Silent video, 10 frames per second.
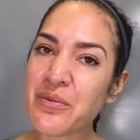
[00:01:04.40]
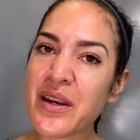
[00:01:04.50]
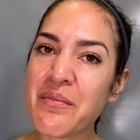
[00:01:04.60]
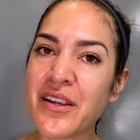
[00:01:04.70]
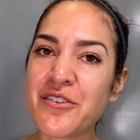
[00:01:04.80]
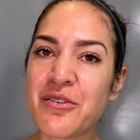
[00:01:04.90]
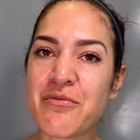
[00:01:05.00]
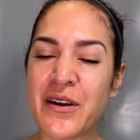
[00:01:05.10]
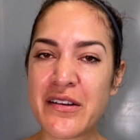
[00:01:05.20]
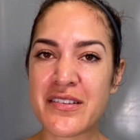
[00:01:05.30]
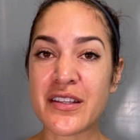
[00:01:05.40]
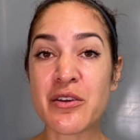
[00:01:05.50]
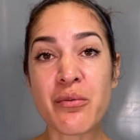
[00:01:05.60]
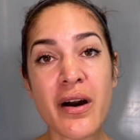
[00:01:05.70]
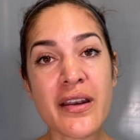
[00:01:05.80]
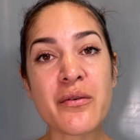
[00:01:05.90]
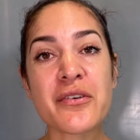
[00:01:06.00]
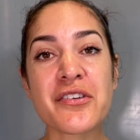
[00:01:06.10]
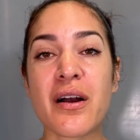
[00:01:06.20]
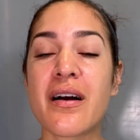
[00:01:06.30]
to mention first that you want to gua
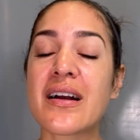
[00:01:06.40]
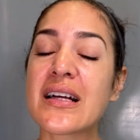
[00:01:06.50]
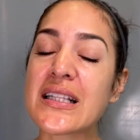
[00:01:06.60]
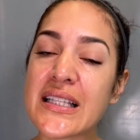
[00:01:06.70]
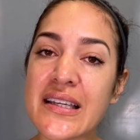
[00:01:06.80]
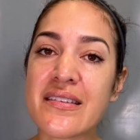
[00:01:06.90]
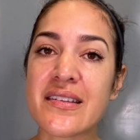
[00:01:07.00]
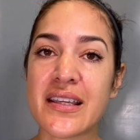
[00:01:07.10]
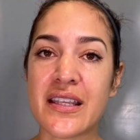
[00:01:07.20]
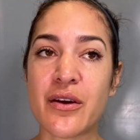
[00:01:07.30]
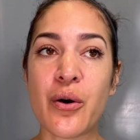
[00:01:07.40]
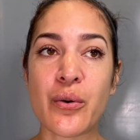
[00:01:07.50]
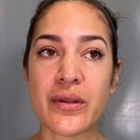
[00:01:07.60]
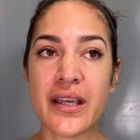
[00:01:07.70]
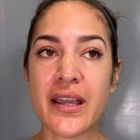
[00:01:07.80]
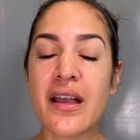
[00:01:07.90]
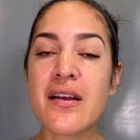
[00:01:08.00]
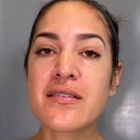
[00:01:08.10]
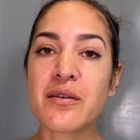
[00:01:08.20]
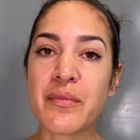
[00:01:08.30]
sha on clean skin only.
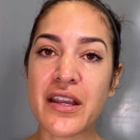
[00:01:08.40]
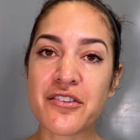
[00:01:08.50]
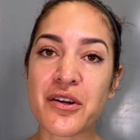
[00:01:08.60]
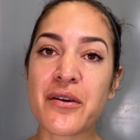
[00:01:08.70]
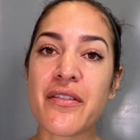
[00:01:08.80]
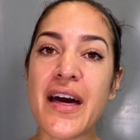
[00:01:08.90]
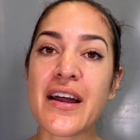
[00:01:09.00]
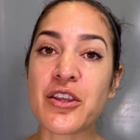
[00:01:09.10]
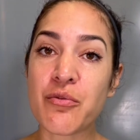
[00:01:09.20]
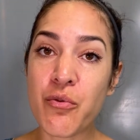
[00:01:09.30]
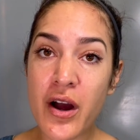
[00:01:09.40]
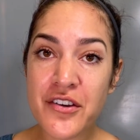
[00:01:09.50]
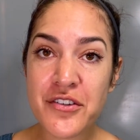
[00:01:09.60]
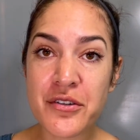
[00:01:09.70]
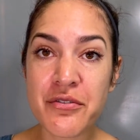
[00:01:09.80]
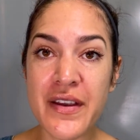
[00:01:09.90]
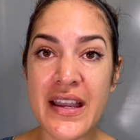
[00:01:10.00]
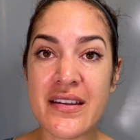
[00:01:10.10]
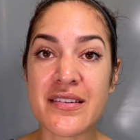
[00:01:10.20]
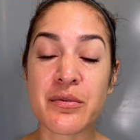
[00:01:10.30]
So make sure that you've washed your
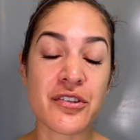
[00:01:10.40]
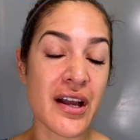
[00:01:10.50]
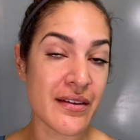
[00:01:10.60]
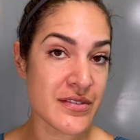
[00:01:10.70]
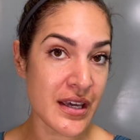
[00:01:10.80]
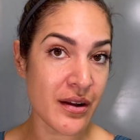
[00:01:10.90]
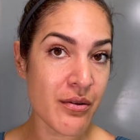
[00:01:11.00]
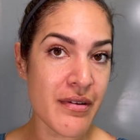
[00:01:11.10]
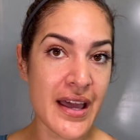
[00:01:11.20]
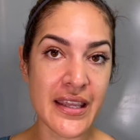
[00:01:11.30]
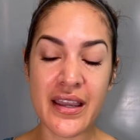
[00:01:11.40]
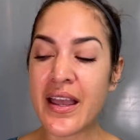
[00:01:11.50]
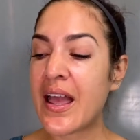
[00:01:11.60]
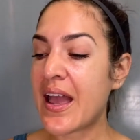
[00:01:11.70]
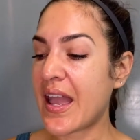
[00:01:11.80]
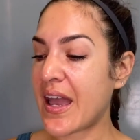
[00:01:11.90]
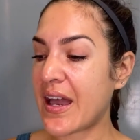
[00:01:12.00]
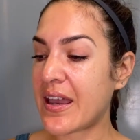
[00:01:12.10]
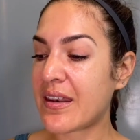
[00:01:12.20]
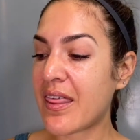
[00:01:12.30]
face, which I've done already,
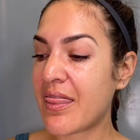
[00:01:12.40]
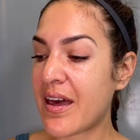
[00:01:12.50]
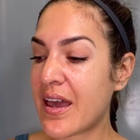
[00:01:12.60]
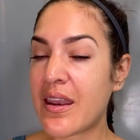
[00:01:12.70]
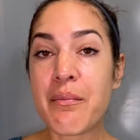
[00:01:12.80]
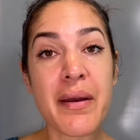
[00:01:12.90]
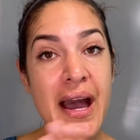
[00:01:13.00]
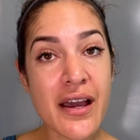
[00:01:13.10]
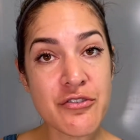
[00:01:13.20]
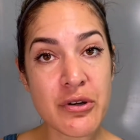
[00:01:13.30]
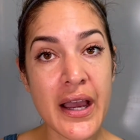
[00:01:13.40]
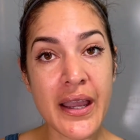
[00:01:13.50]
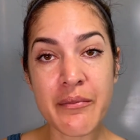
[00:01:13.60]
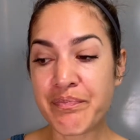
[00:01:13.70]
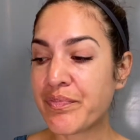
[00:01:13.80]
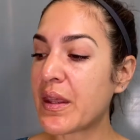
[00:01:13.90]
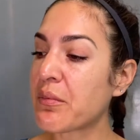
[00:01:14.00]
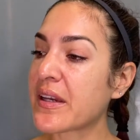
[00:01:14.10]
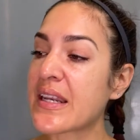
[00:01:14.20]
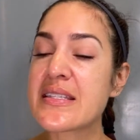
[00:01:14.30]
and then pat dry. Then
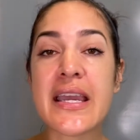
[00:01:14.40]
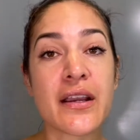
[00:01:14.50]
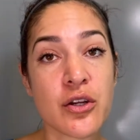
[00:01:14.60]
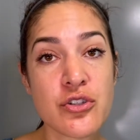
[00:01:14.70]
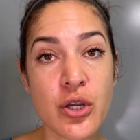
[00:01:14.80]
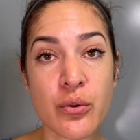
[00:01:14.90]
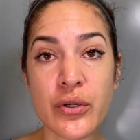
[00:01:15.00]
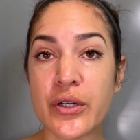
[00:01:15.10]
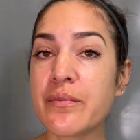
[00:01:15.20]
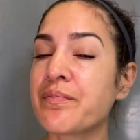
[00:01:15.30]
we're going to take our toner,